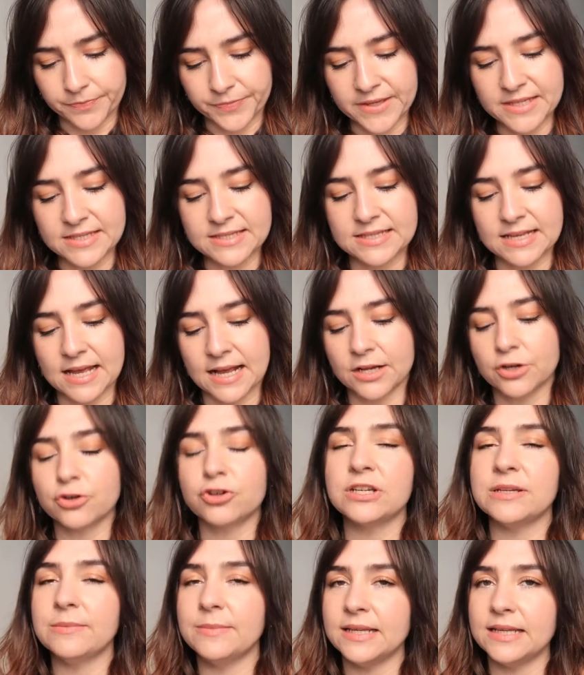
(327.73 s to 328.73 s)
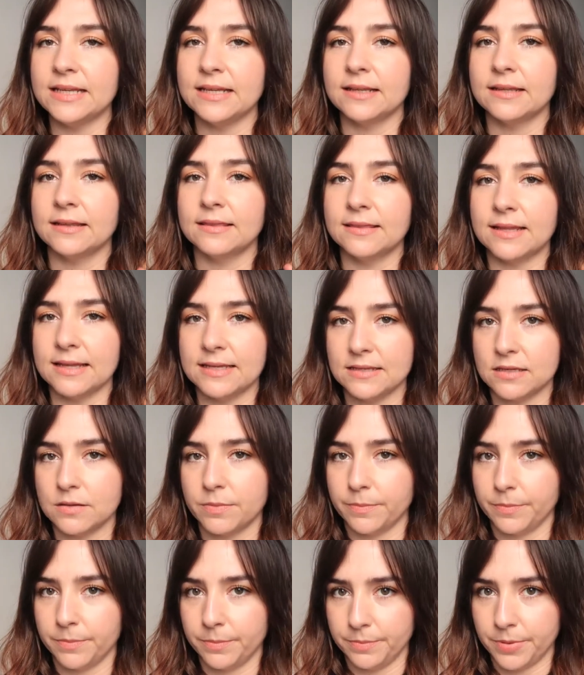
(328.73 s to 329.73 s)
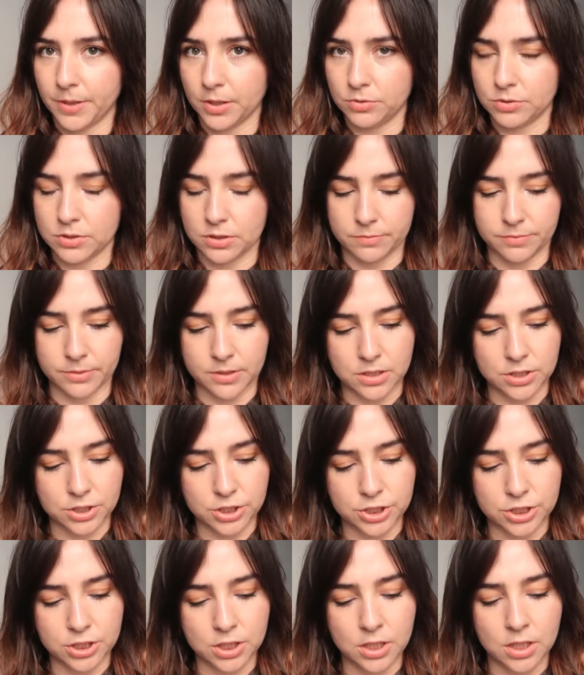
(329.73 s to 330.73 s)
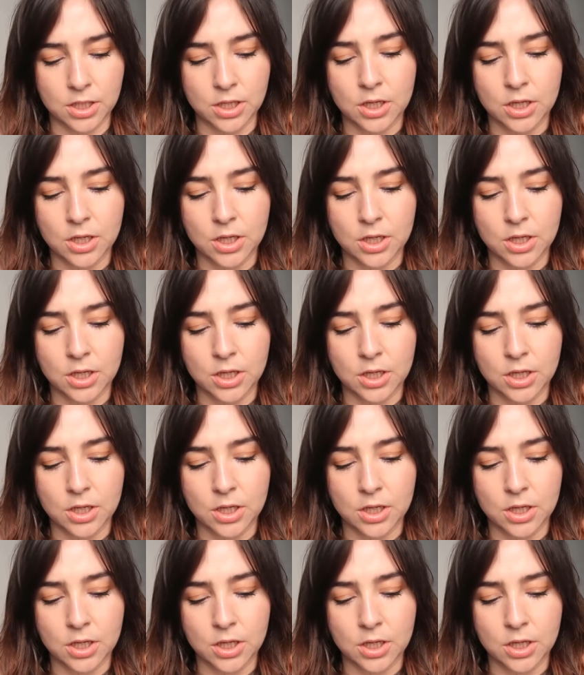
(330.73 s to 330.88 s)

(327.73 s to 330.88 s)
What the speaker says: It's a creamy like powder blush.